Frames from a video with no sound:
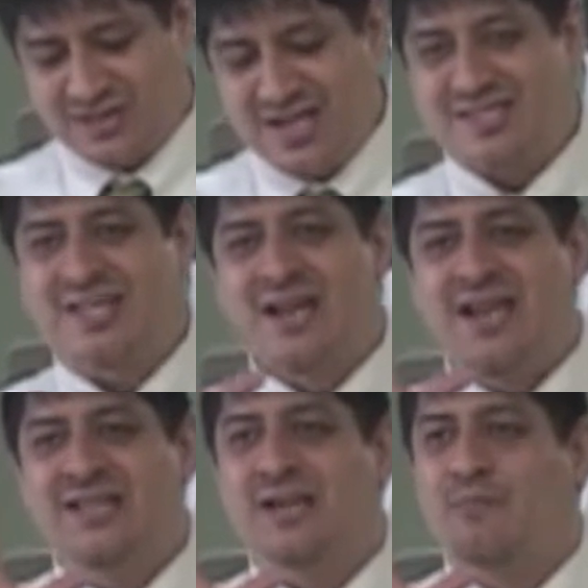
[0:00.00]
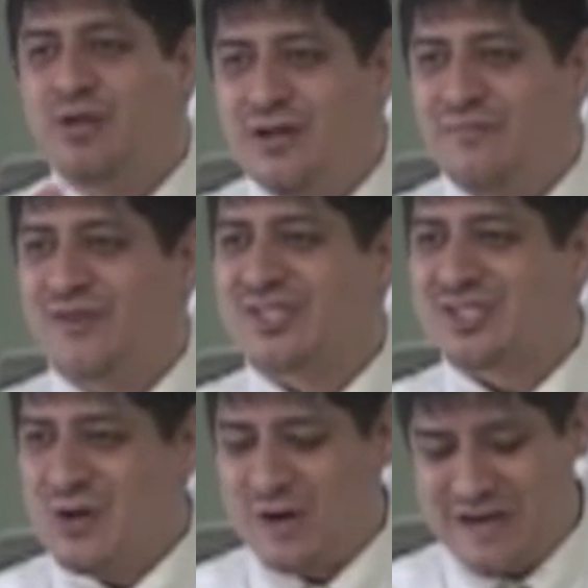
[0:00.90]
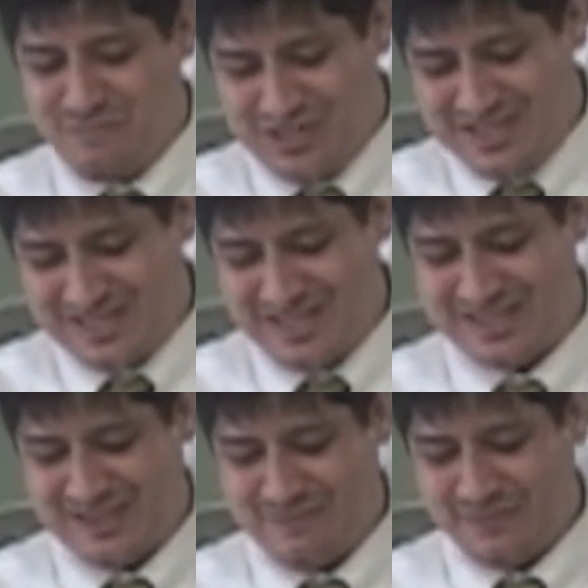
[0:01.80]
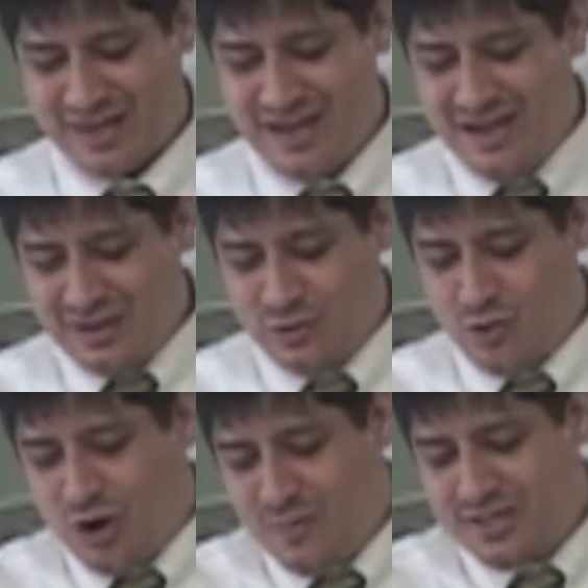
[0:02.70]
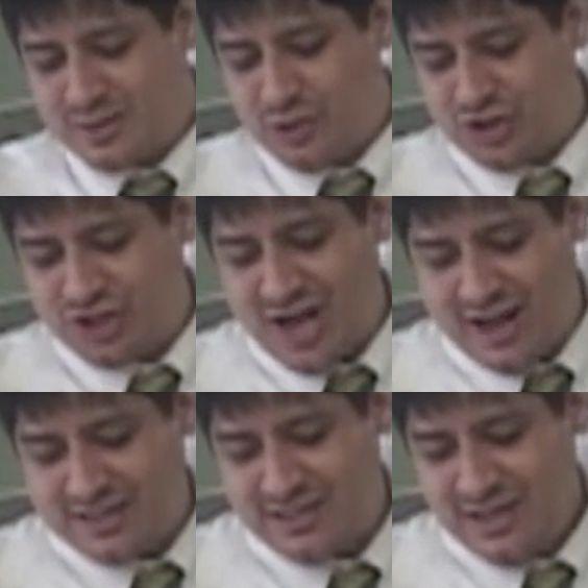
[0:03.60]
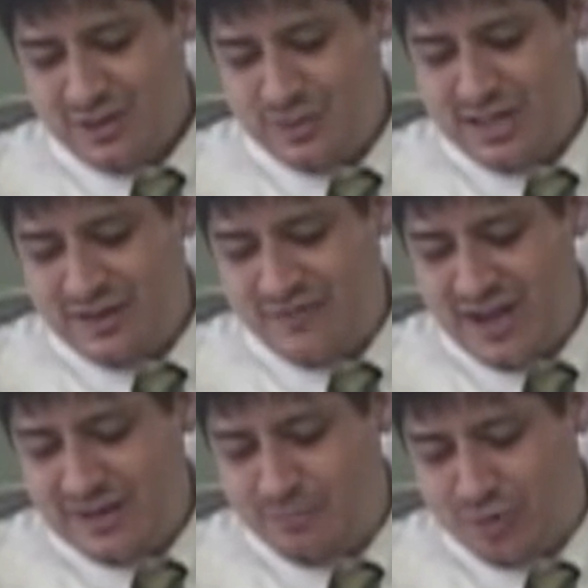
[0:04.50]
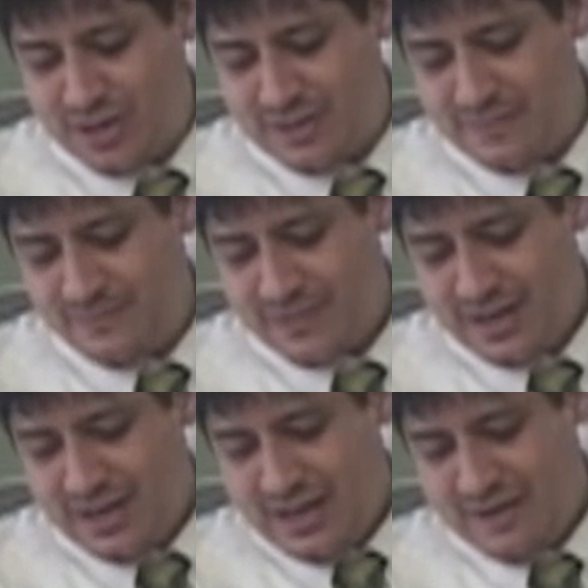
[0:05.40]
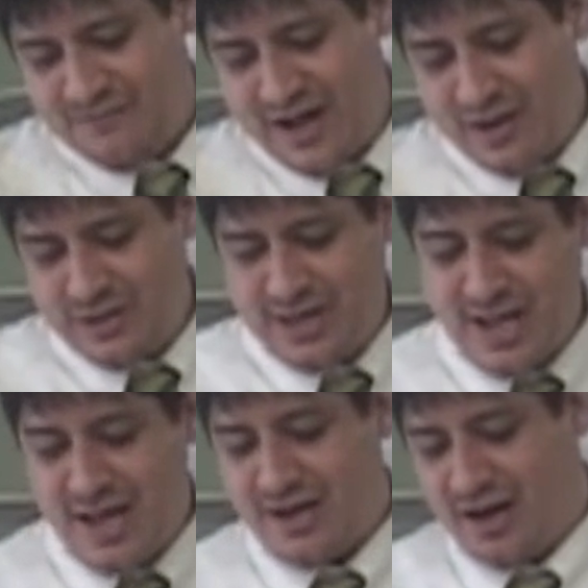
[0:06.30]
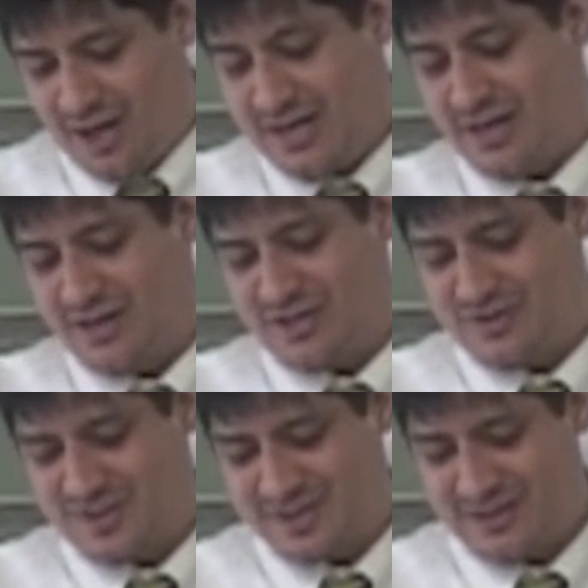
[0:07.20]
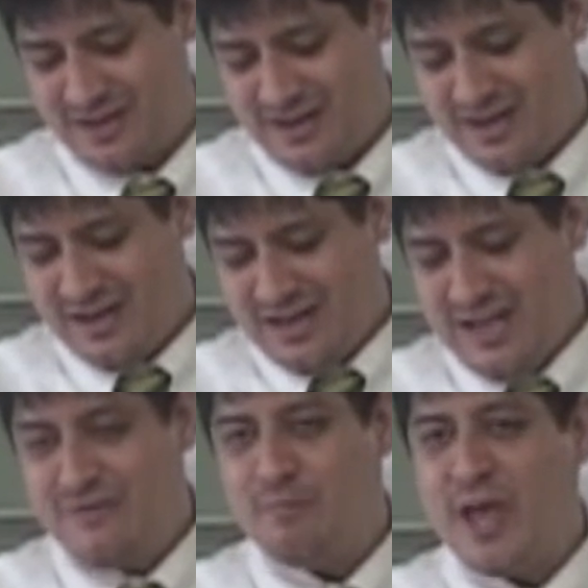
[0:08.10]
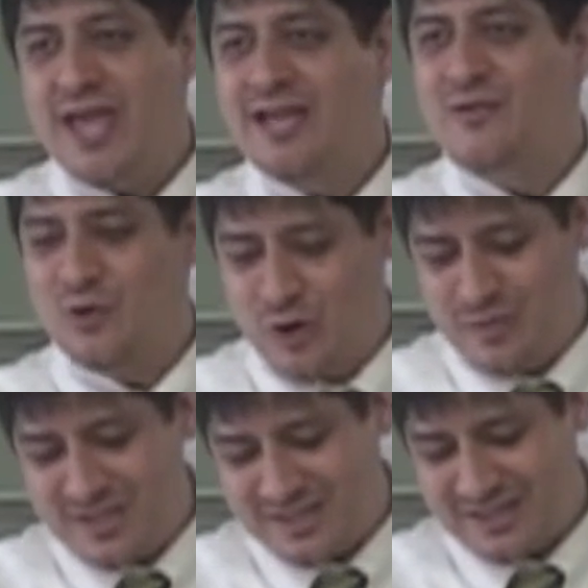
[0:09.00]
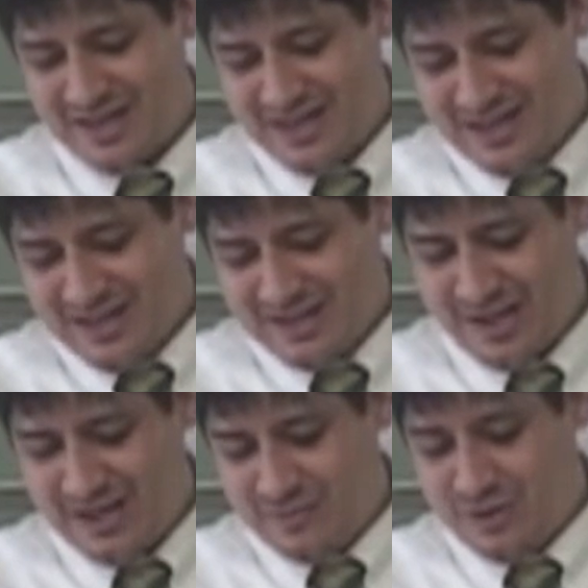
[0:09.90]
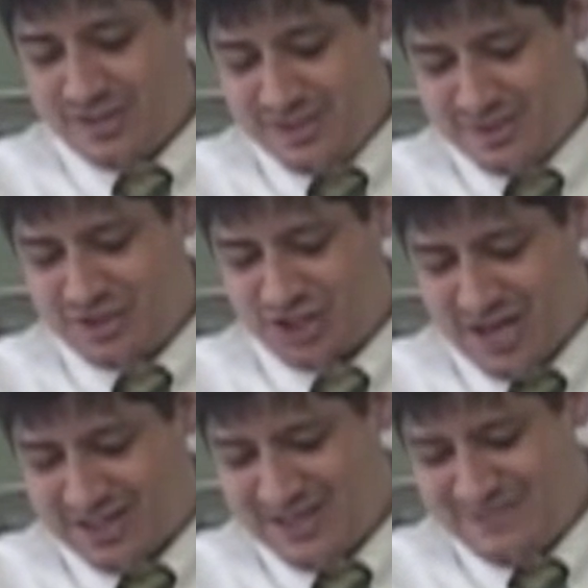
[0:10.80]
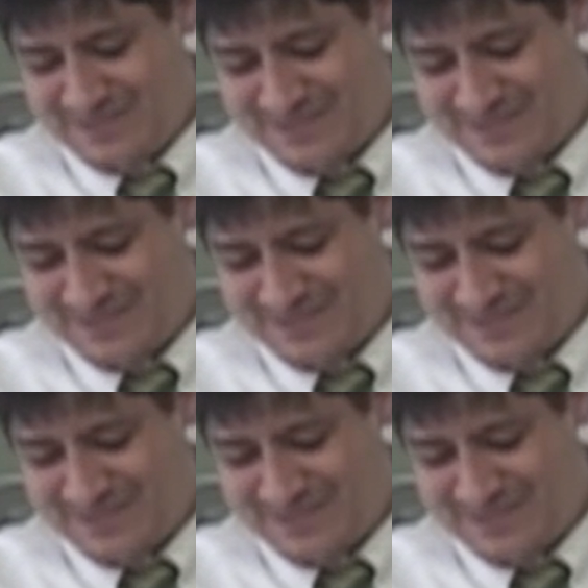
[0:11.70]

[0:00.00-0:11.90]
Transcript: This is a beautiful story. Please listen. The Romans were shocked when they invaded Britain and found it had hunters. Even pagan Romans thought, well, this is shocking.